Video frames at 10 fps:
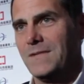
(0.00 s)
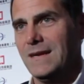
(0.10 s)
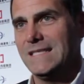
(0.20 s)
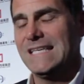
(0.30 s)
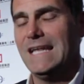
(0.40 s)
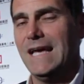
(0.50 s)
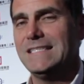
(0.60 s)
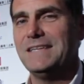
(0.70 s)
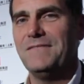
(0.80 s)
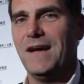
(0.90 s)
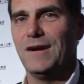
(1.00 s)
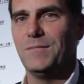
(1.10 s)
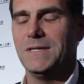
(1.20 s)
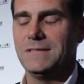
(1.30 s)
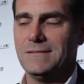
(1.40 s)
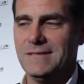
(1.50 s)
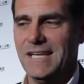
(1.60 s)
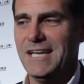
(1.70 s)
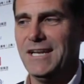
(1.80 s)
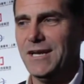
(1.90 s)
it's a nice environment
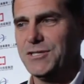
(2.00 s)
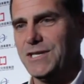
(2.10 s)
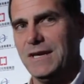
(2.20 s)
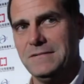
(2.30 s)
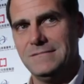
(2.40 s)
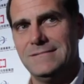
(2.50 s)
in a nutshell.